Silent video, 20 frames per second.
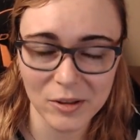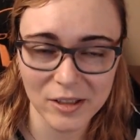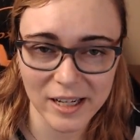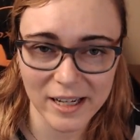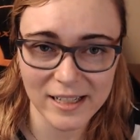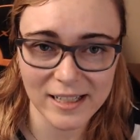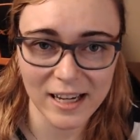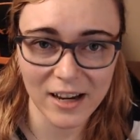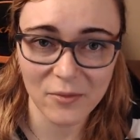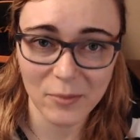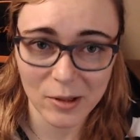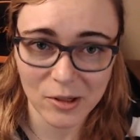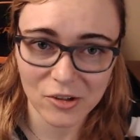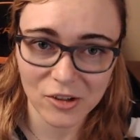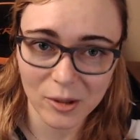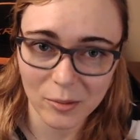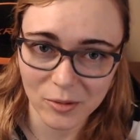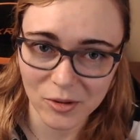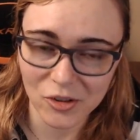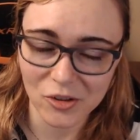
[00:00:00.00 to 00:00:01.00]
days I've been
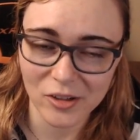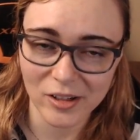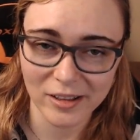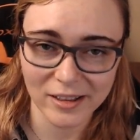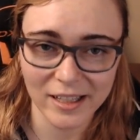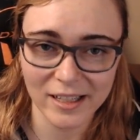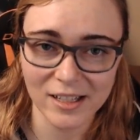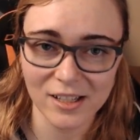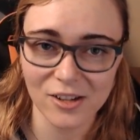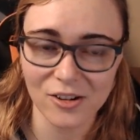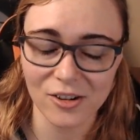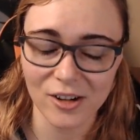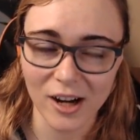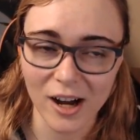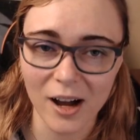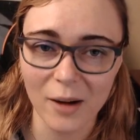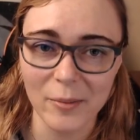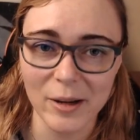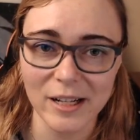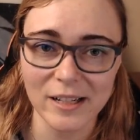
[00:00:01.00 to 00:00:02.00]
troubleshooting thanks to your
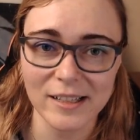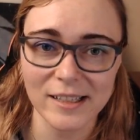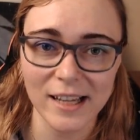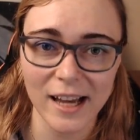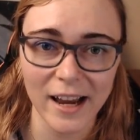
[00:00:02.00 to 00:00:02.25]
comments.